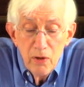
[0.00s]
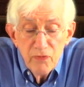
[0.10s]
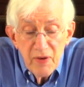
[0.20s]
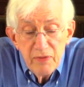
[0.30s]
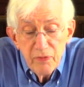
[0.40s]

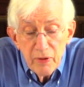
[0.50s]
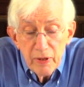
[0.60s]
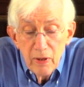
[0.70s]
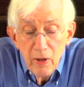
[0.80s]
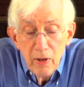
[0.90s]
Fatefully,
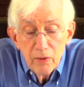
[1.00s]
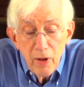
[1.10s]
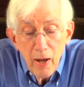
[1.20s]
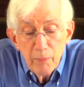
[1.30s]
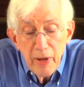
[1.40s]

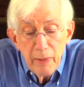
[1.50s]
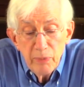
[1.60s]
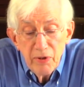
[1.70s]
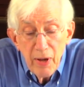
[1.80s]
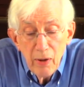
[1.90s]
Tom came
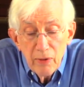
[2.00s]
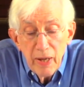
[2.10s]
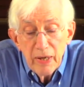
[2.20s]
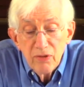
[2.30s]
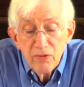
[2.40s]
to town
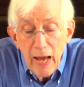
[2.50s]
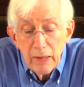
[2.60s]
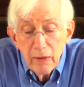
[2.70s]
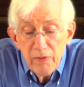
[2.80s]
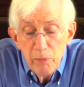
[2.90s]
at
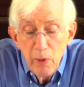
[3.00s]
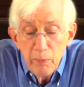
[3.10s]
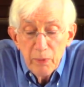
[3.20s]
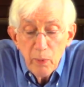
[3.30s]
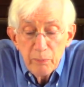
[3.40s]
exactly the
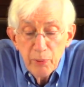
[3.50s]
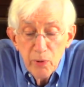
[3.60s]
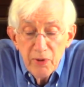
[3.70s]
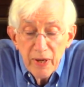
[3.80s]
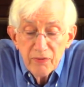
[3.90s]
moment when
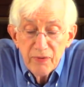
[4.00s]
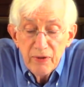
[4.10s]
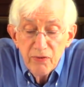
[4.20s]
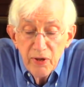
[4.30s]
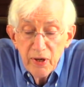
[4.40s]
protests
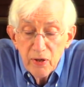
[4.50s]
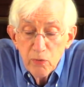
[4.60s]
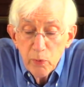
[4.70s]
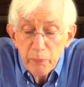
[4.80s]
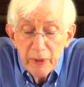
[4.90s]
and
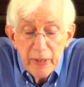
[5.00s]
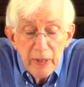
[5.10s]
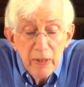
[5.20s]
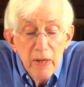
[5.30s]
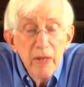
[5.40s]
sit-ins were
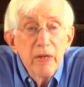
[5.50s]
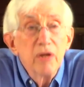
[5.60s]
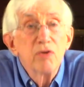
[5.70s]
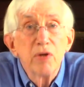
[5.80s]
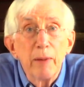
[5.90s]
beginning
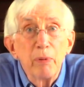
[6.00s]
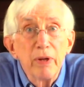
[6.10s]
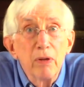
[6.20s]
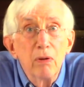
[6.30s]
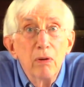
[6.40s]
in Chapel
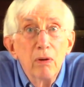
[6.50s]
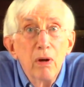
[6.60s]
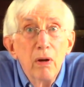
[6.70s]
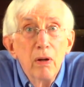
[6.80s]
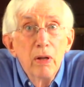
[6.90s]
Hill,
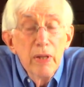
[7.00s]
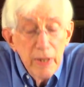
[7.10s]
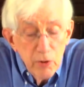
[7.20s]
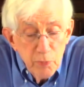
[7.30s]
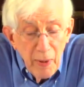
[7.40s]

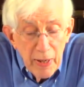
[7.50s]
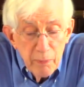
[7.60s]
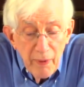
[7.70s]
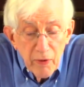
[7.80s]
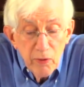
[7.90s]
inspired
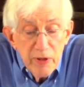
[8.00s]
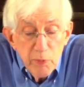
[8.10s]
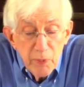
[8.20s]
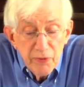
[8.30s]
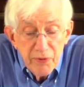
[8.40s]
by the
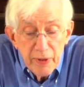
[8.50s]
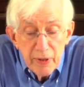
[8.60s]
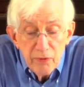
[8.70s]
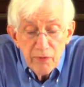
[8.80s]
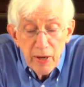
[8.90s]
Greensboro
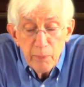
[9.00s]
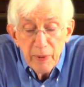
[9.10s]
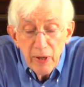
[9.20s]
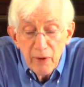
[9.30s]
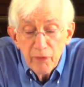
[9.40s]
sit-ins that had
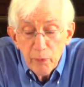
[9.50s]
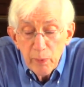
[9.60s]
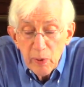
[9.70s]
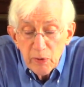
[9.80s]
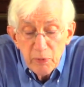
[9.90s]
begun 3
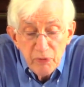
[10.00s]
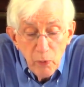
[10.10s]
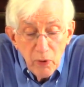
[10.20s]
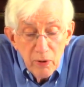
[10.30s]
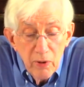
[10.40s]
weeks
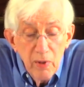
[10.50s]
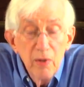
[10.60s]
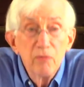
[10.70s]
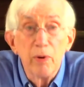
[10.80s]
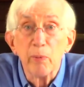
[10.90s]
before,
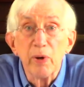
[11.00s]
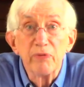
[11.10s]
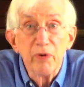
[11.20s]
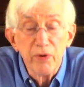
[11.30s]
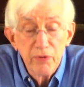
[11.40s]
February
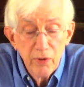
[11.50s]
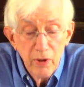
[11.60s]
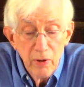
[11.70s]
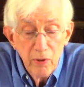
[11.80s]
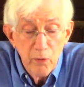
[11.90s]
1st,
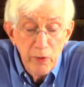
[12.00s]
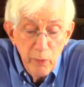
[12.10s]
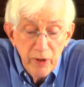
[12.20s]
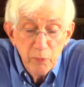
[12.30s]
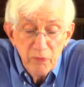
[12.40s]
3
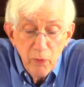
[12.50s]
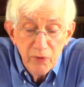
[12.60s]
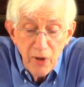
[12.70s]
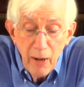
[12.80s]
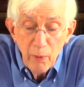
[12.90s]
weeks before
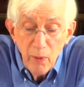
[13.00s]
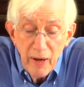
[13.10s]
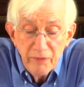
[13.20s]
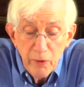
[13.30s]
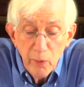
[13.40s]
Tom
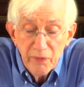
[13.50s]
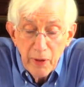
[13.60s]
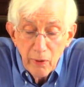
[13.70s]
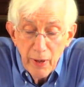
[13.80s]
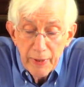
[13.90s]
arrived in North
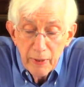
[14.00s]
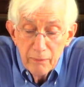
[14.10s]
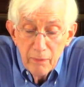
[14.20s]
Carolina.